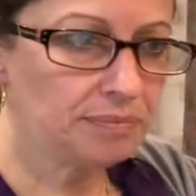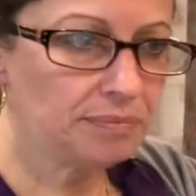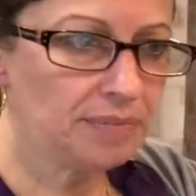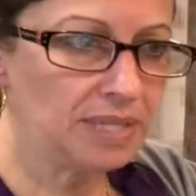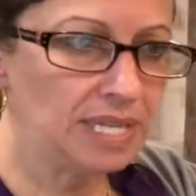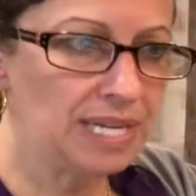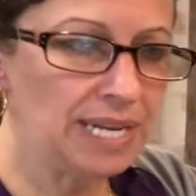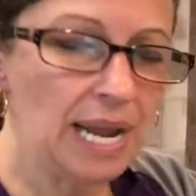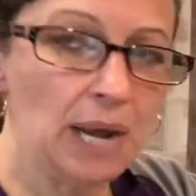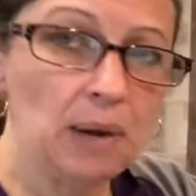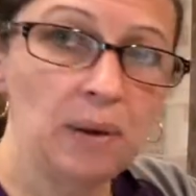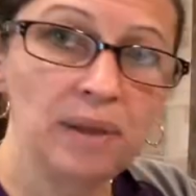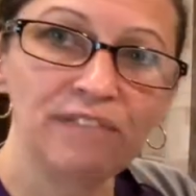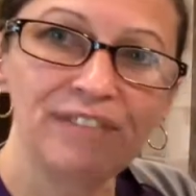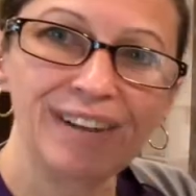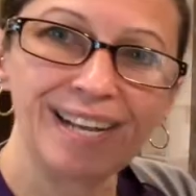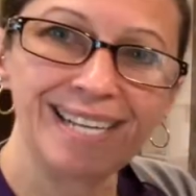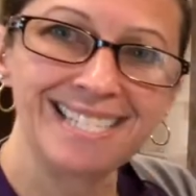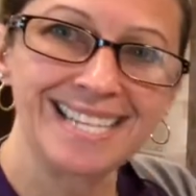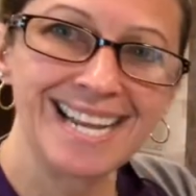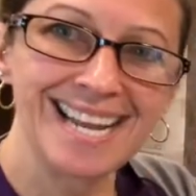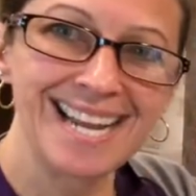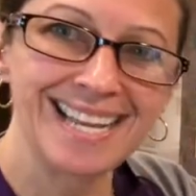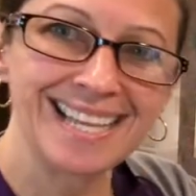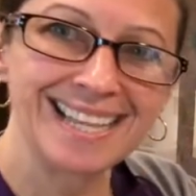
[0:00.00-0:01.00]
now if I
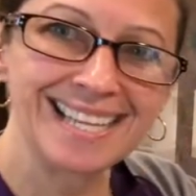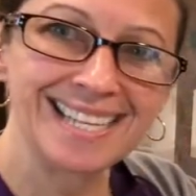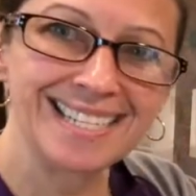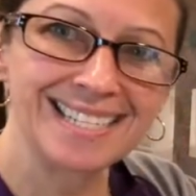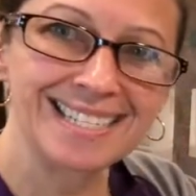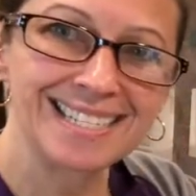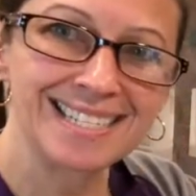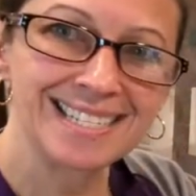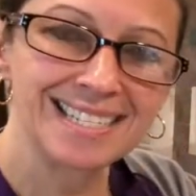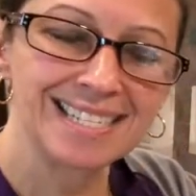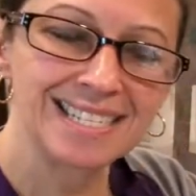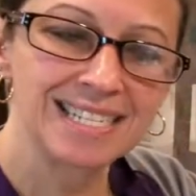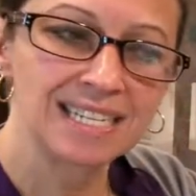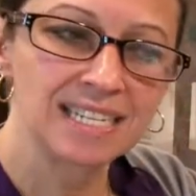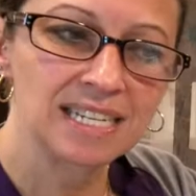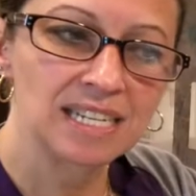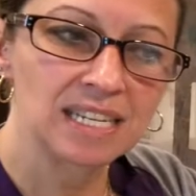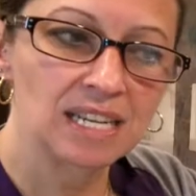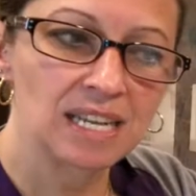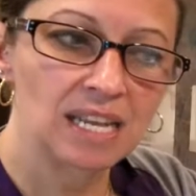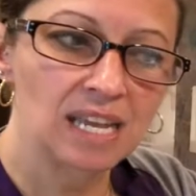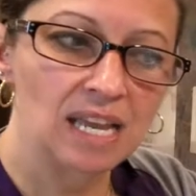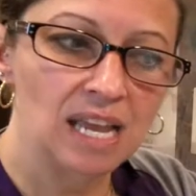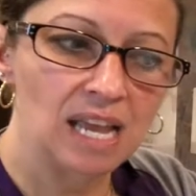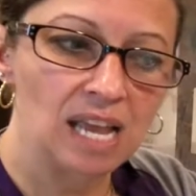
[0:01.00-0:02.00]
take this
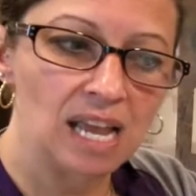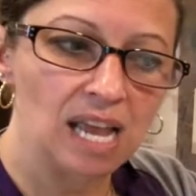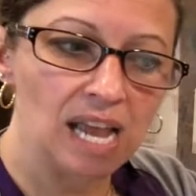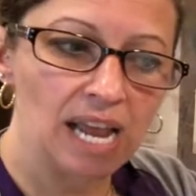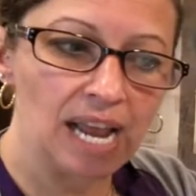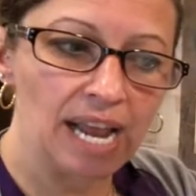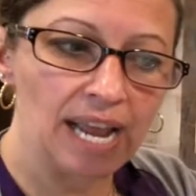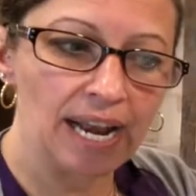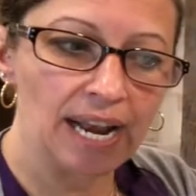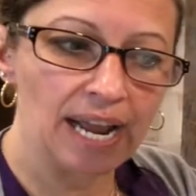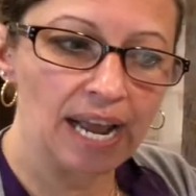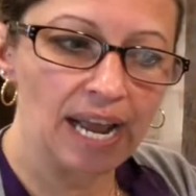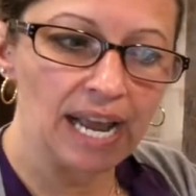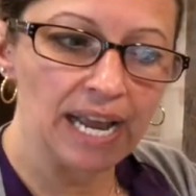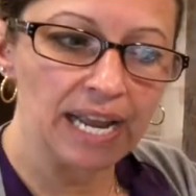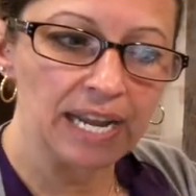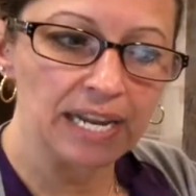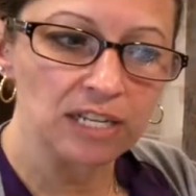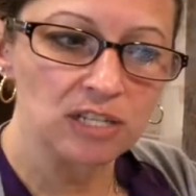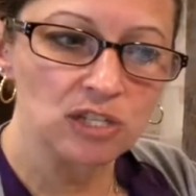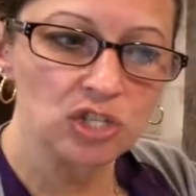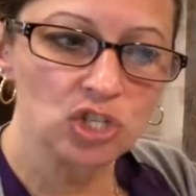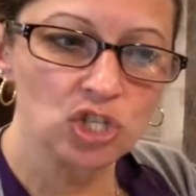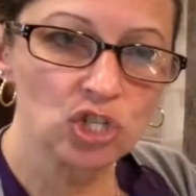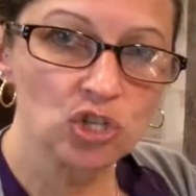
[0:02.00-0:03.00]
and I
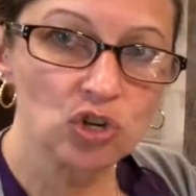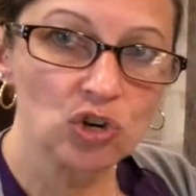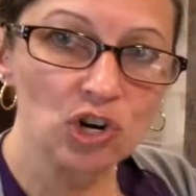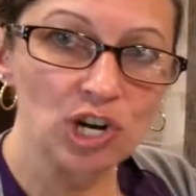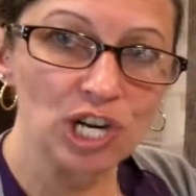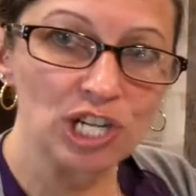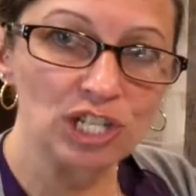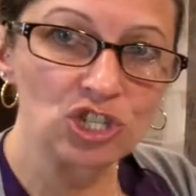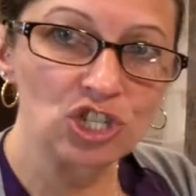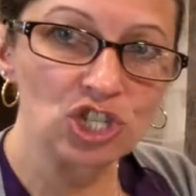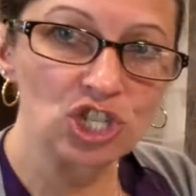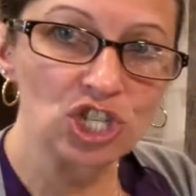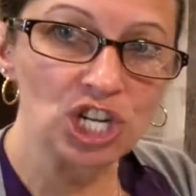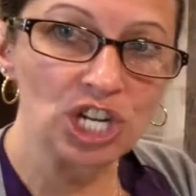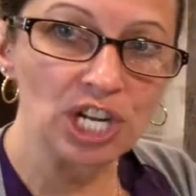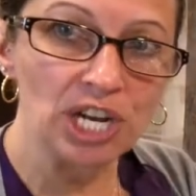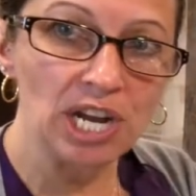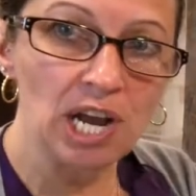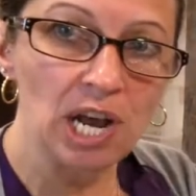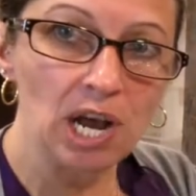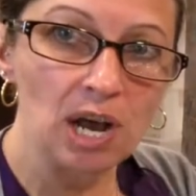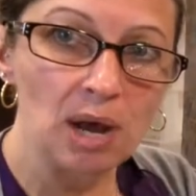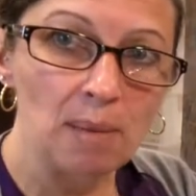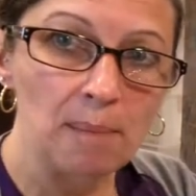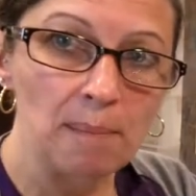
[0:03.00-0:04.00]
scrunch it
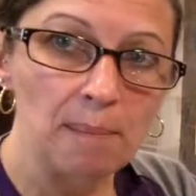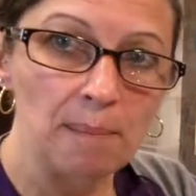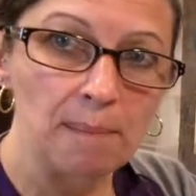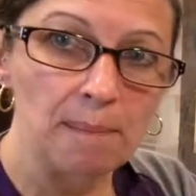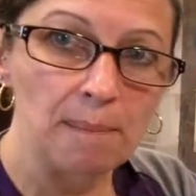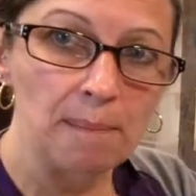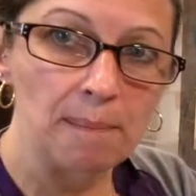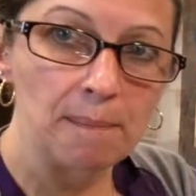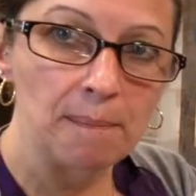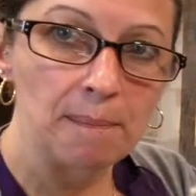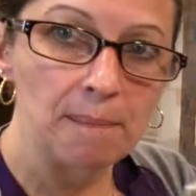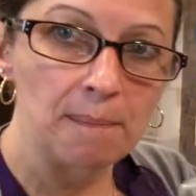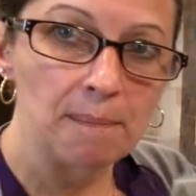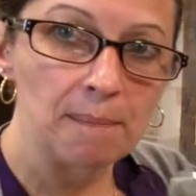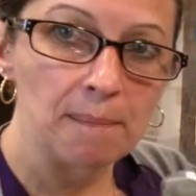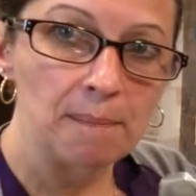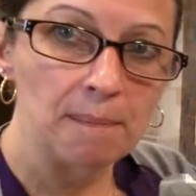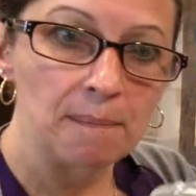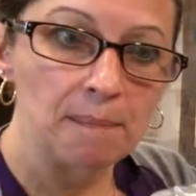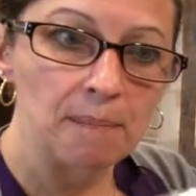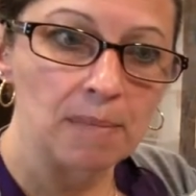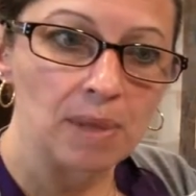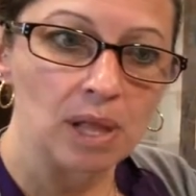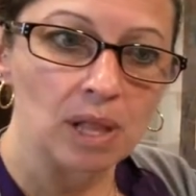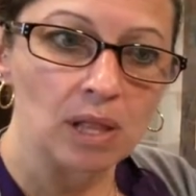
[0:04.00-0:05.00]
up,
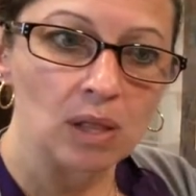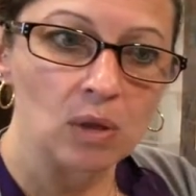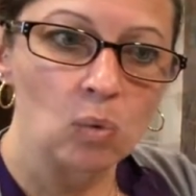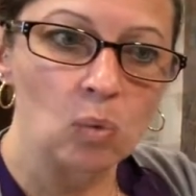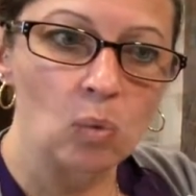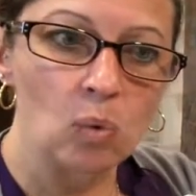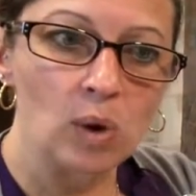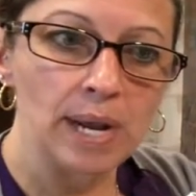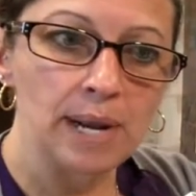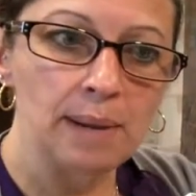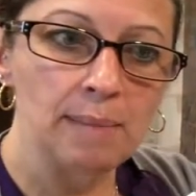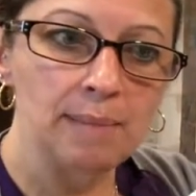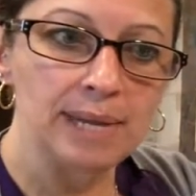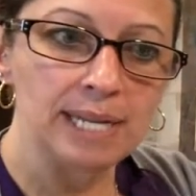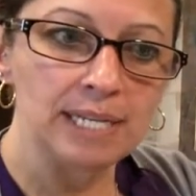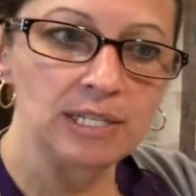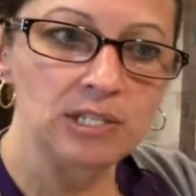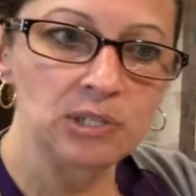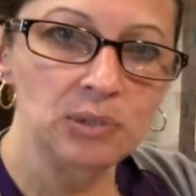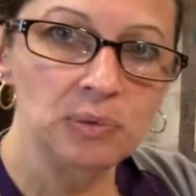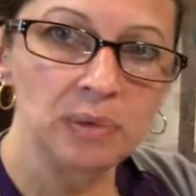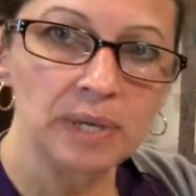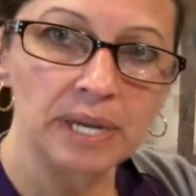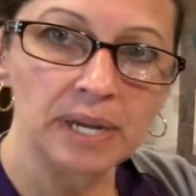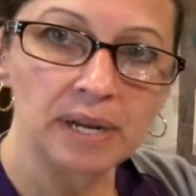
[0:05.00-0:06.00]
what am I
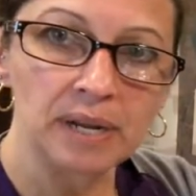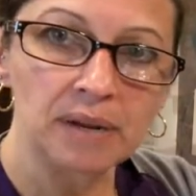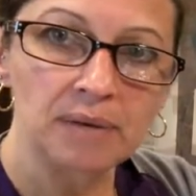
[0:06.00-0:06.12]
doing?